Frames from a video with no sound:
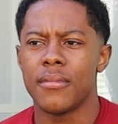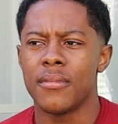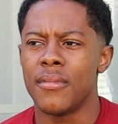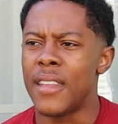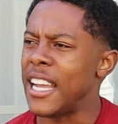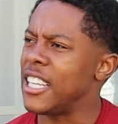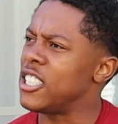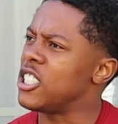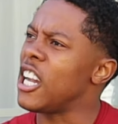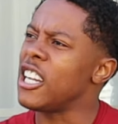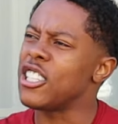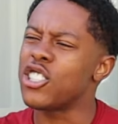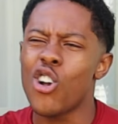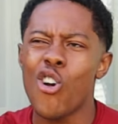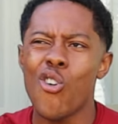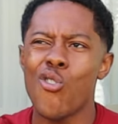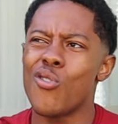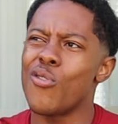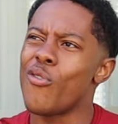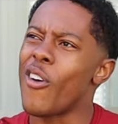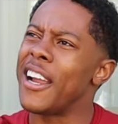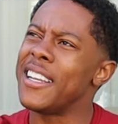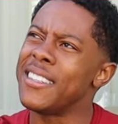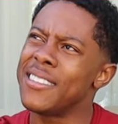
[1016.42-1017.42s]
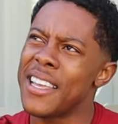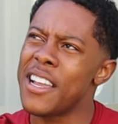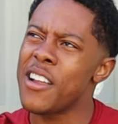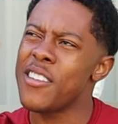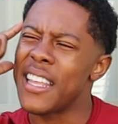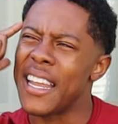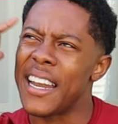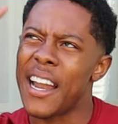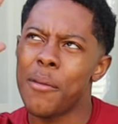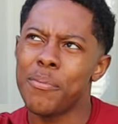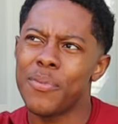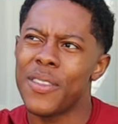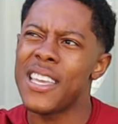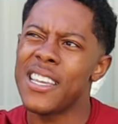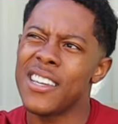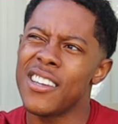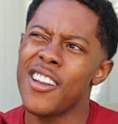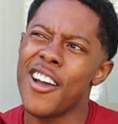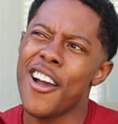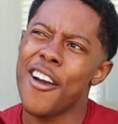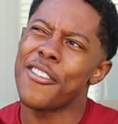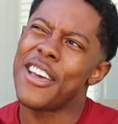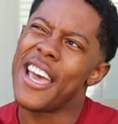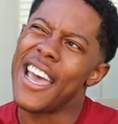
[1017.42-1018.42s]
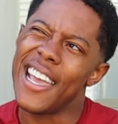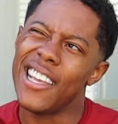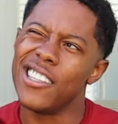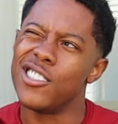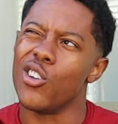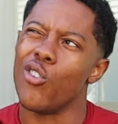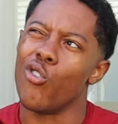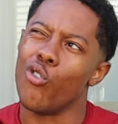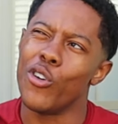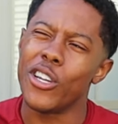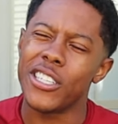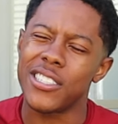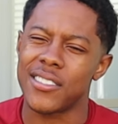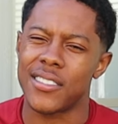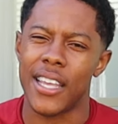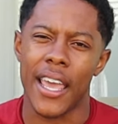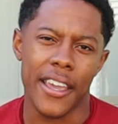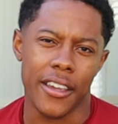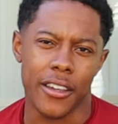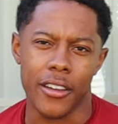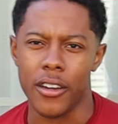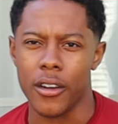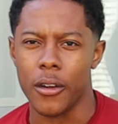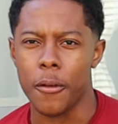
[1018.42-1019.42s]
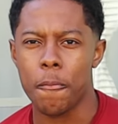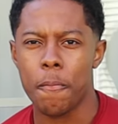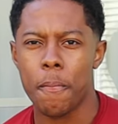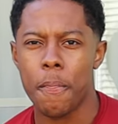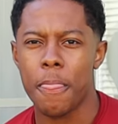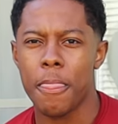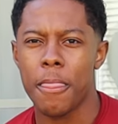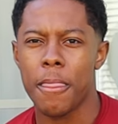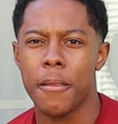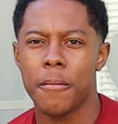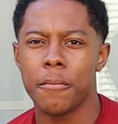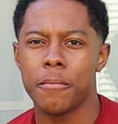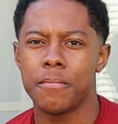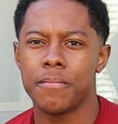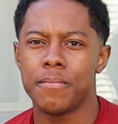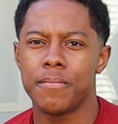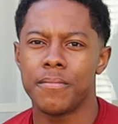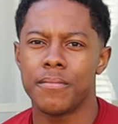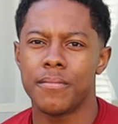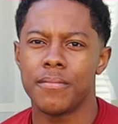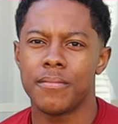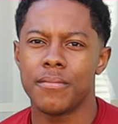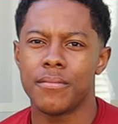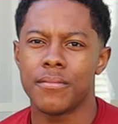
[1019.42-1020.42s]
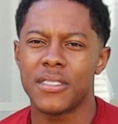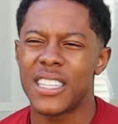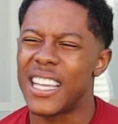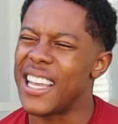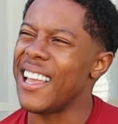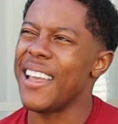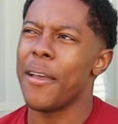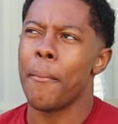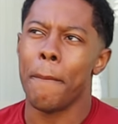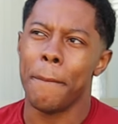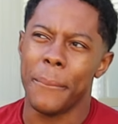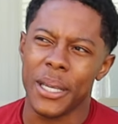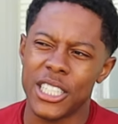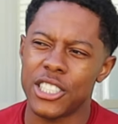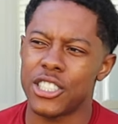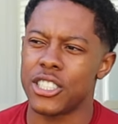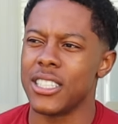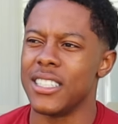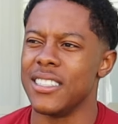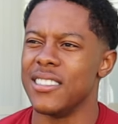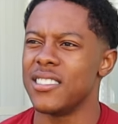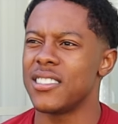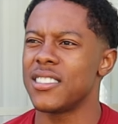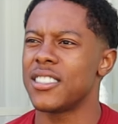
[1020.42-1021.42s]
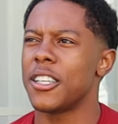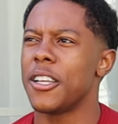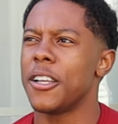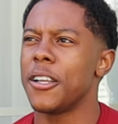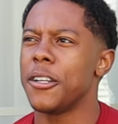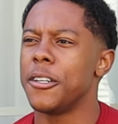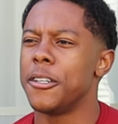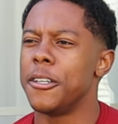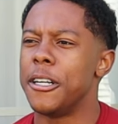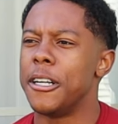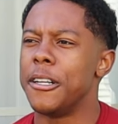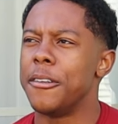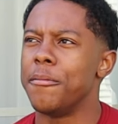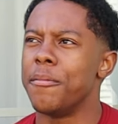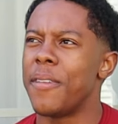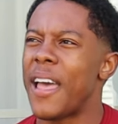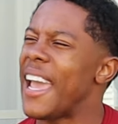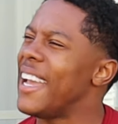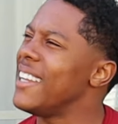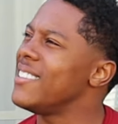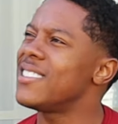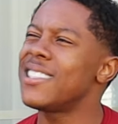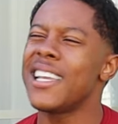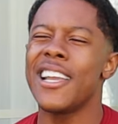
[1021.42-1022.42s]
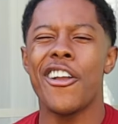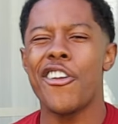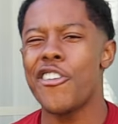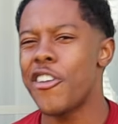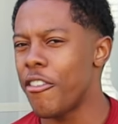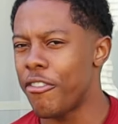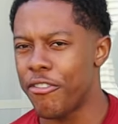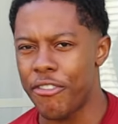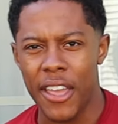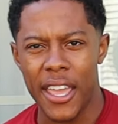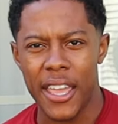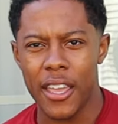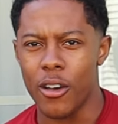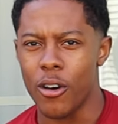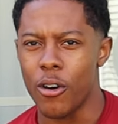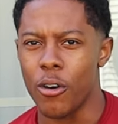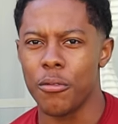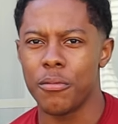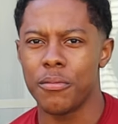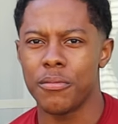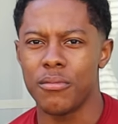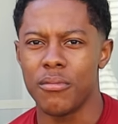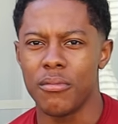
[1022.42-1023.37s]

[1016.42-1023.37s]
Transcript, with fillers: That Josh Holt right there that I'm thinking of is a risk taker. Ambitious. Ain't scared to fail.